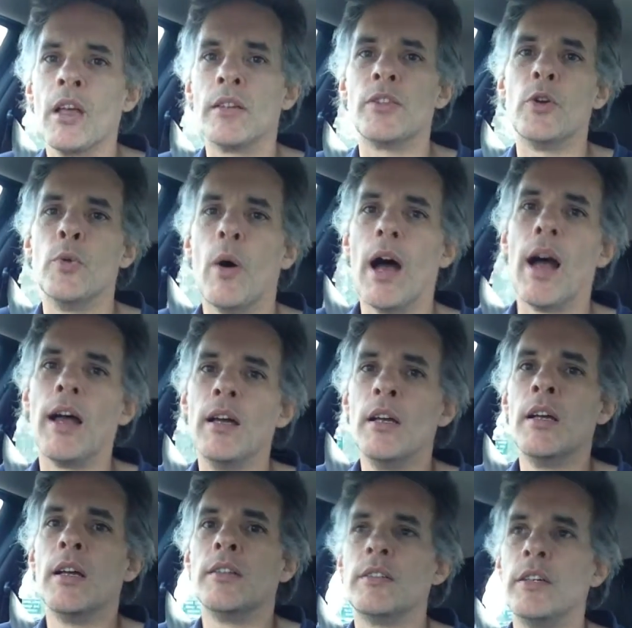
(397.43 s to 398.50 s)
to uh,
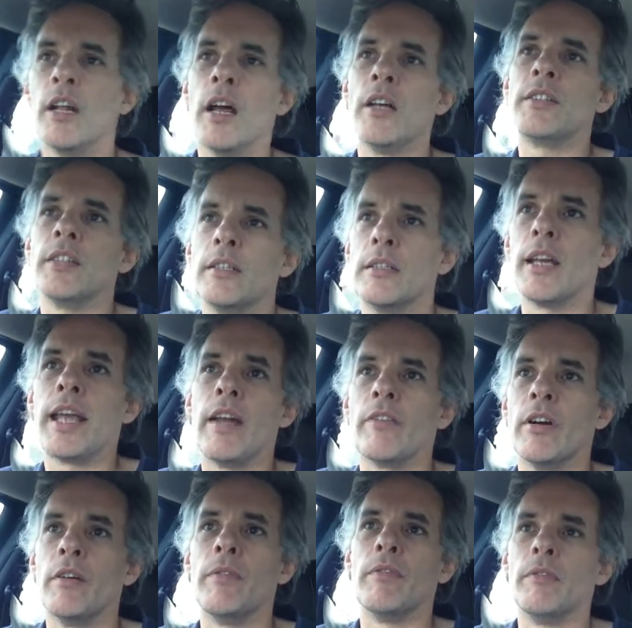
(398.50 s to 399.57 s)
you know, to, to get
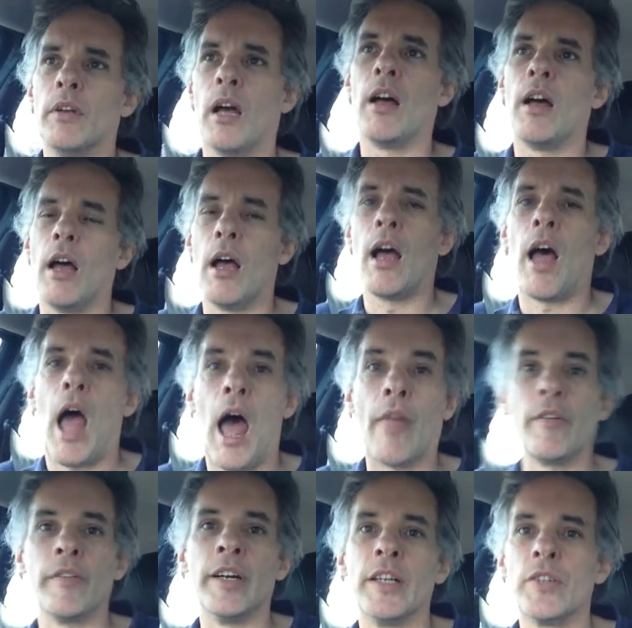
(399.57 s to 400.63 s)
rid of uh,
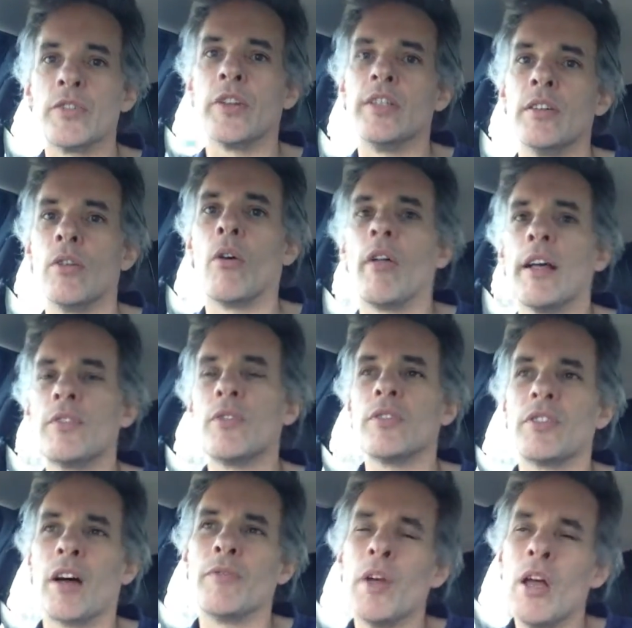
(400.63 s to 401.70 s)
other industries and all that sort of
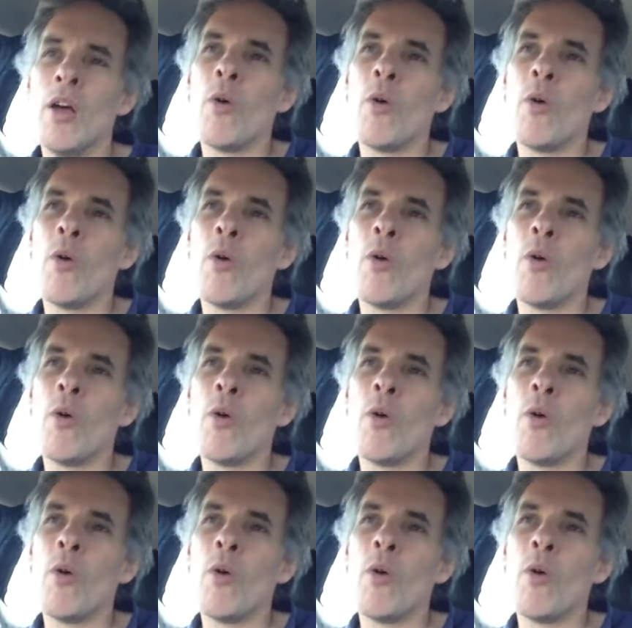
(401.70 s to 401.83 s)
stuff.